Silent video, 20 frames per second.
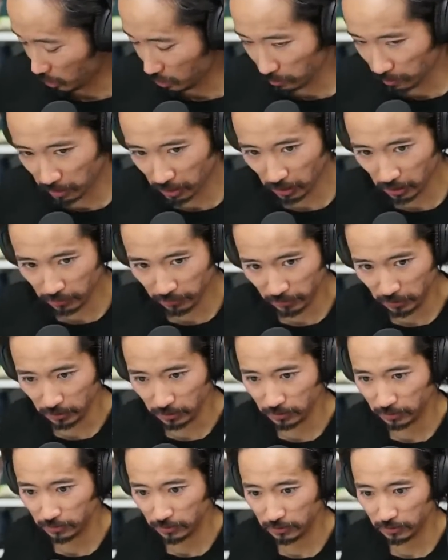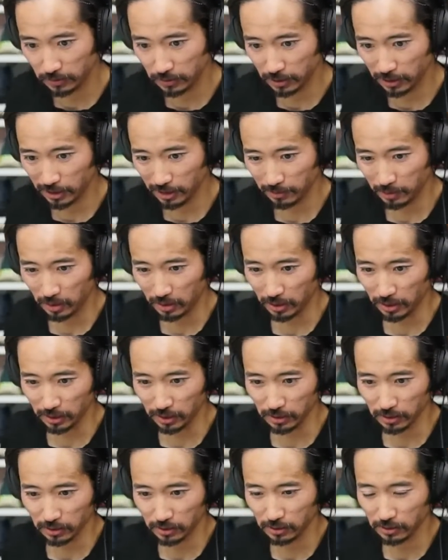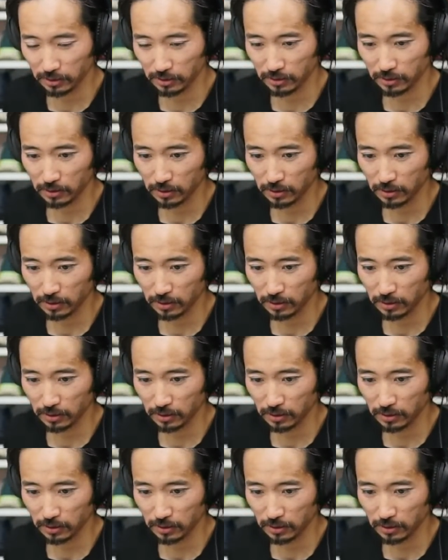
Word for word: This will be a lot of fun. I think I'm gonna like this.